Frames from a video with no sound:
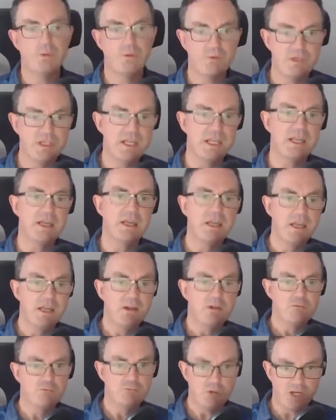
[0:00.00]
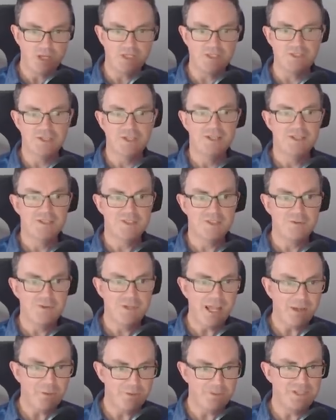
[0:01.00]
and 3 here. Right, so
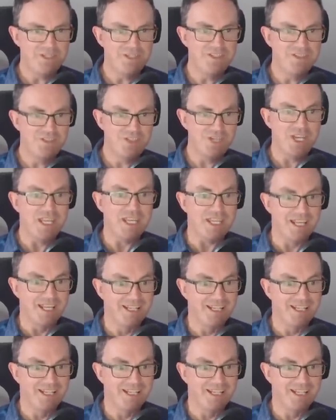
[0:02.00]
now this is G,